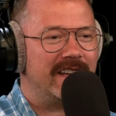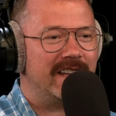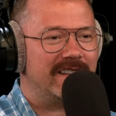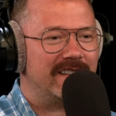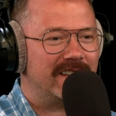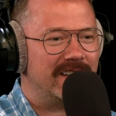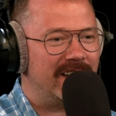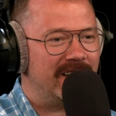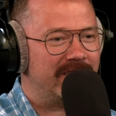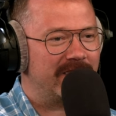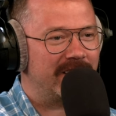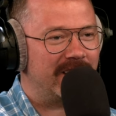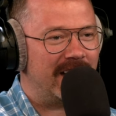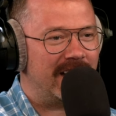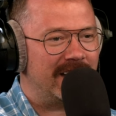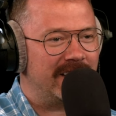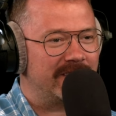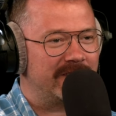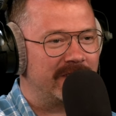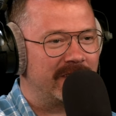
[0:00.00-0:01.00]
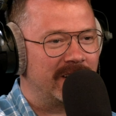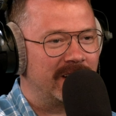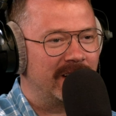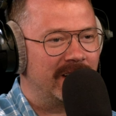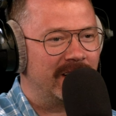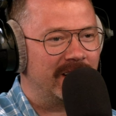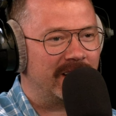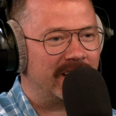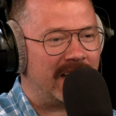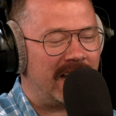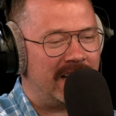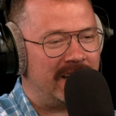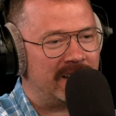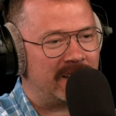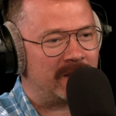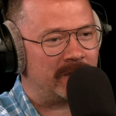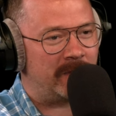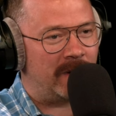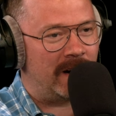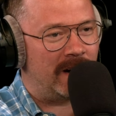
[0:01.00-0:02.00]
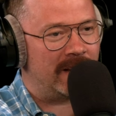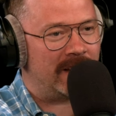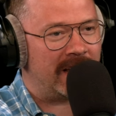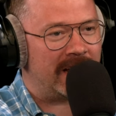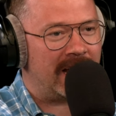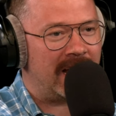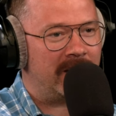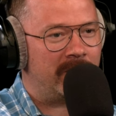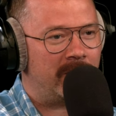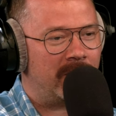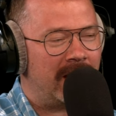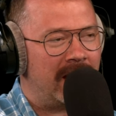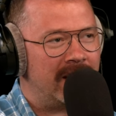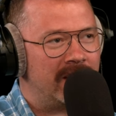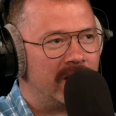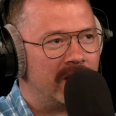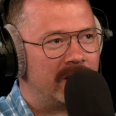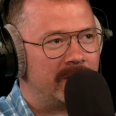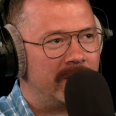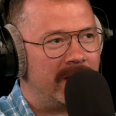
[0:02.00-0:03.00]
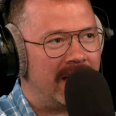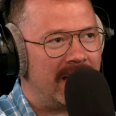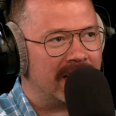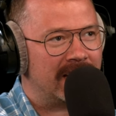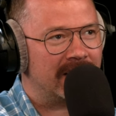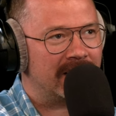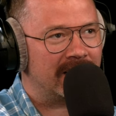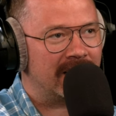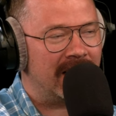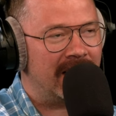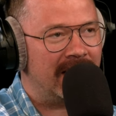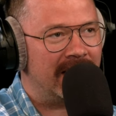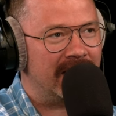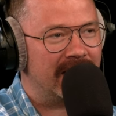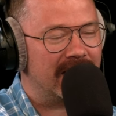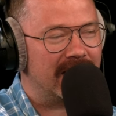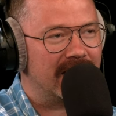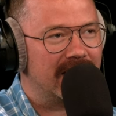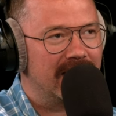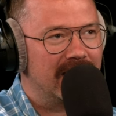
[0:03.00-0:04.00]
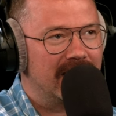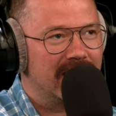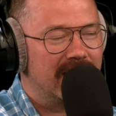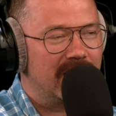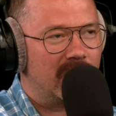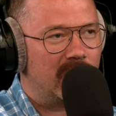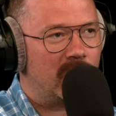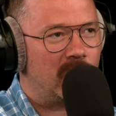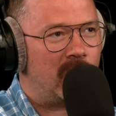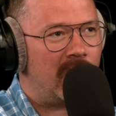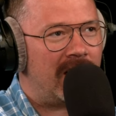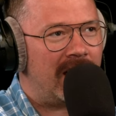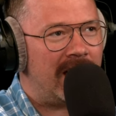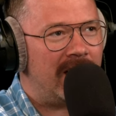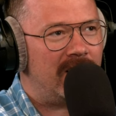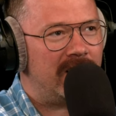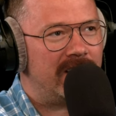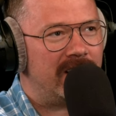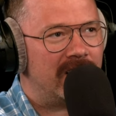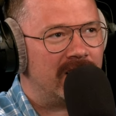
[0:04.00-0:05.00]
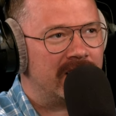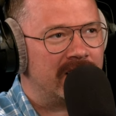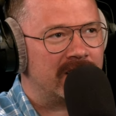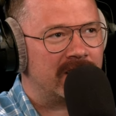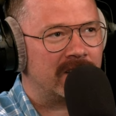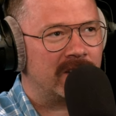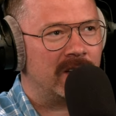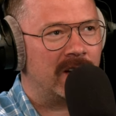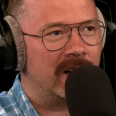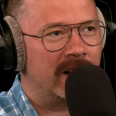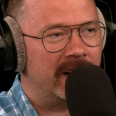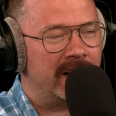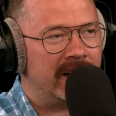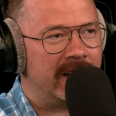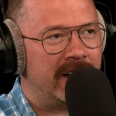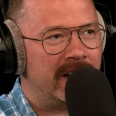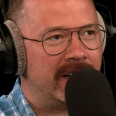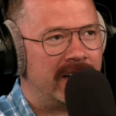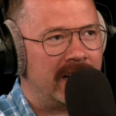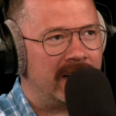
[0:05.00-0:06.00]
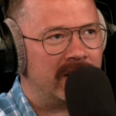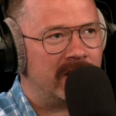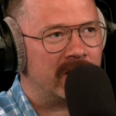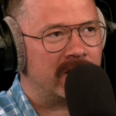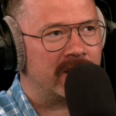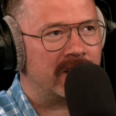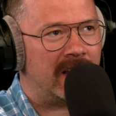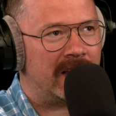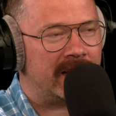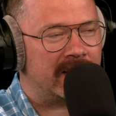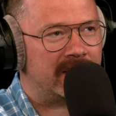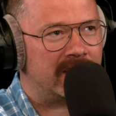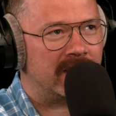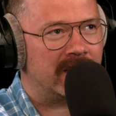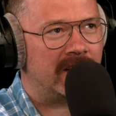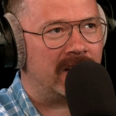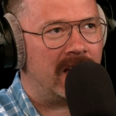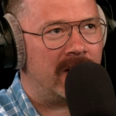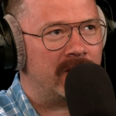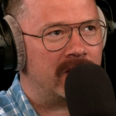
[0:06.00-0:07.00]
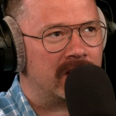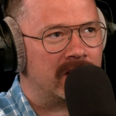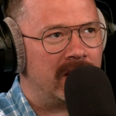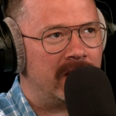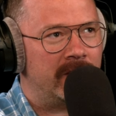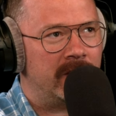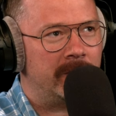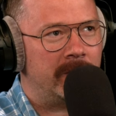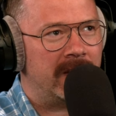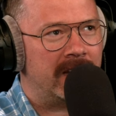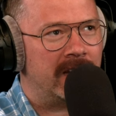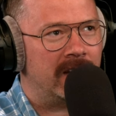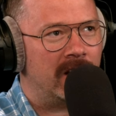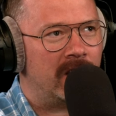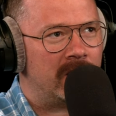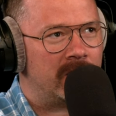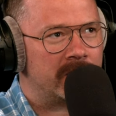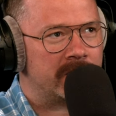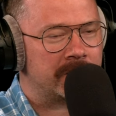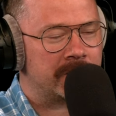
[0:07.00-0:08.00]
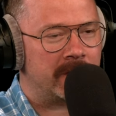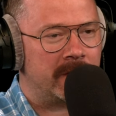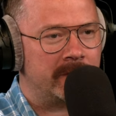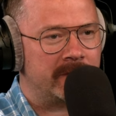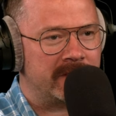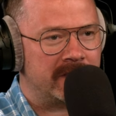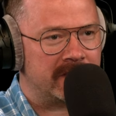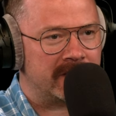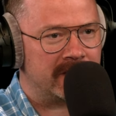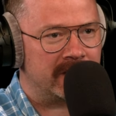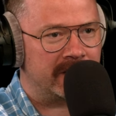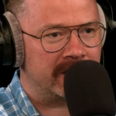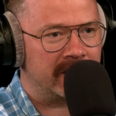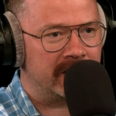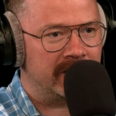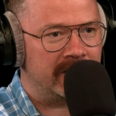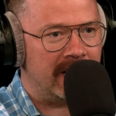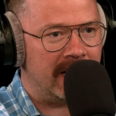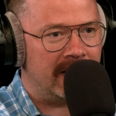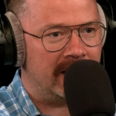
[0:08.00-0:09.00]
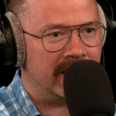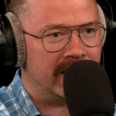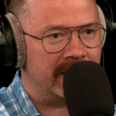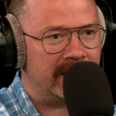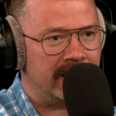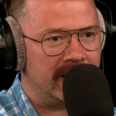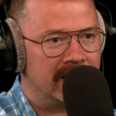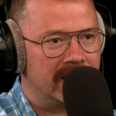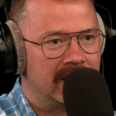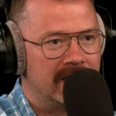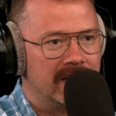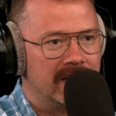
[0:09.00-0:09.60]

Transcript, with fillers: gets enough credit for kind of spark? Like I, when I look back at like. Well, how did all this start? And it kind of goes like to Governor Leavitt making all those trips to Silicon Valley,